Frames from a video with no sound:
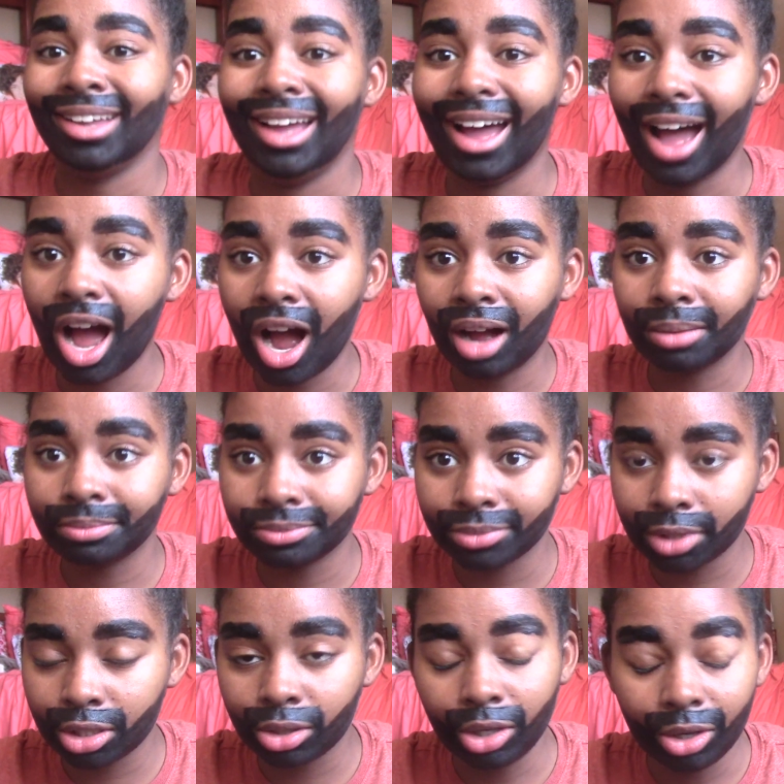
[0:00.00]
um,
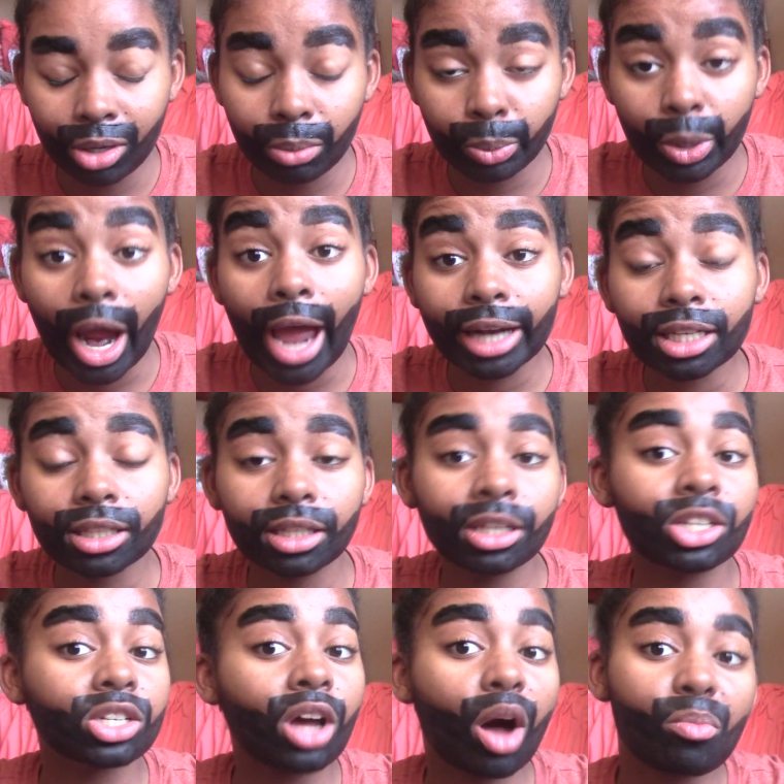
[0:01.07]
so you can practically
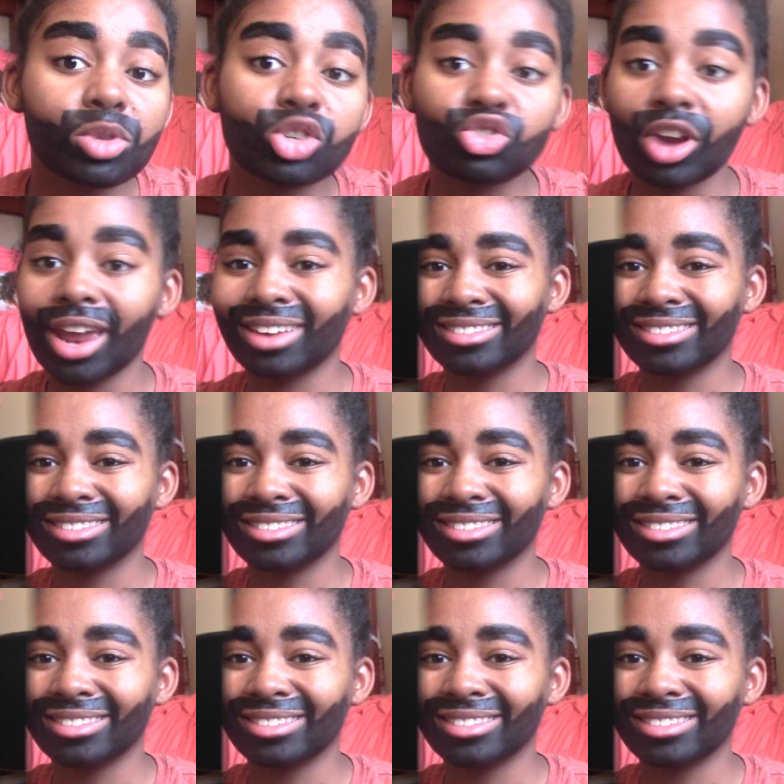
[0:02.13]
just call me Drake.